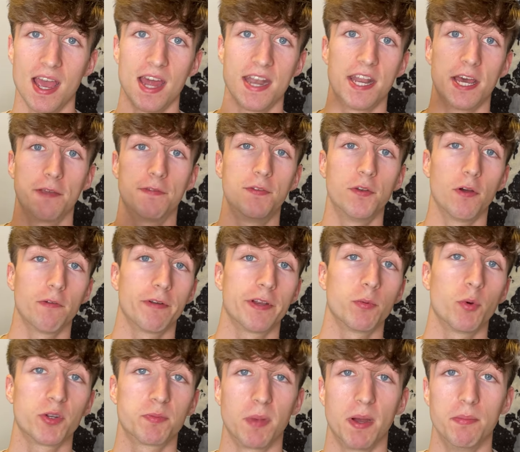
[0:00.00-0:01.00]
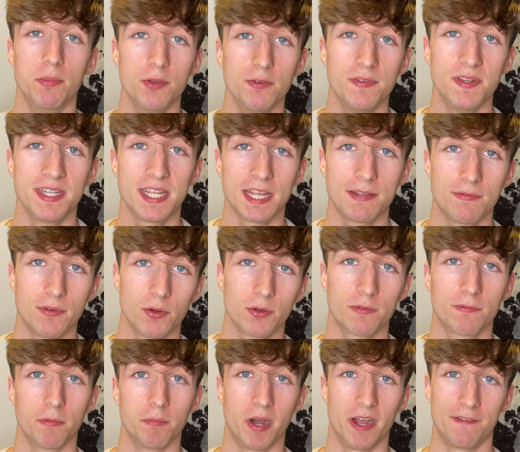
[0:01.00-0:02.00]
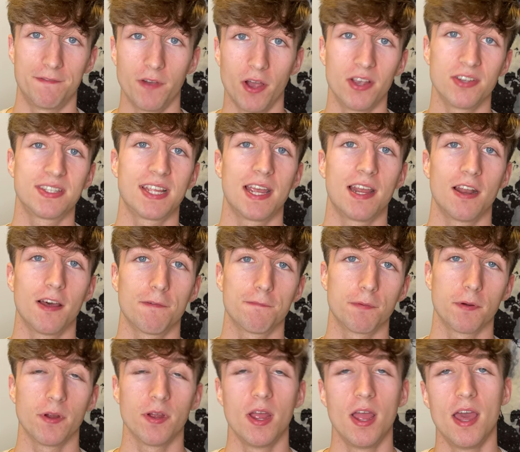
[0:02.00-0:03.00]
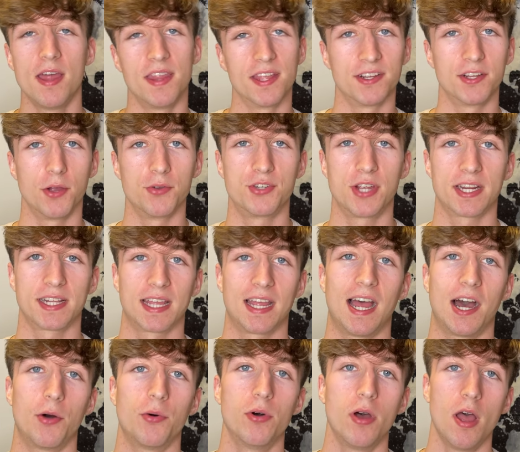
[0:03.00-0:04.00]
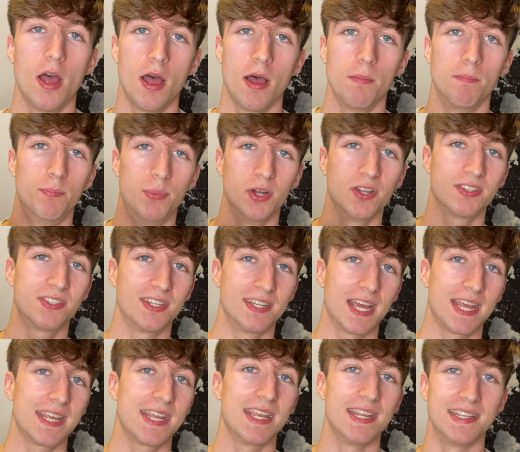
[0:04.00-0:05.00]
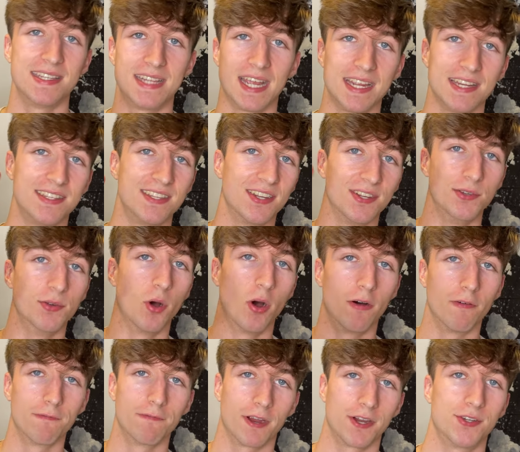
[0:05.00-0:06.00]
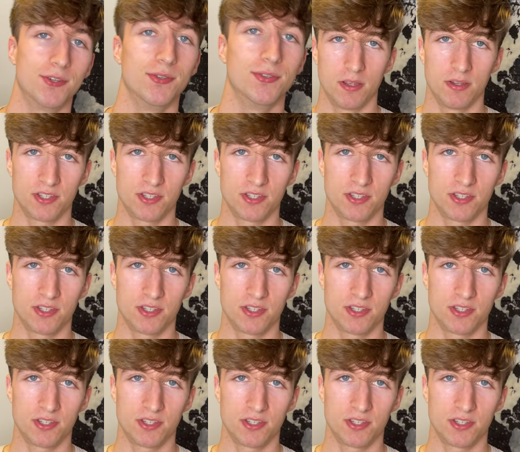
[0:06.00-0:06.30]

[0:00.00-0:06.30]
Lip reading: Now, if you've not already watched my moving day vlog from my first day at Loughborough, then go check that out. But today is day two of freshers.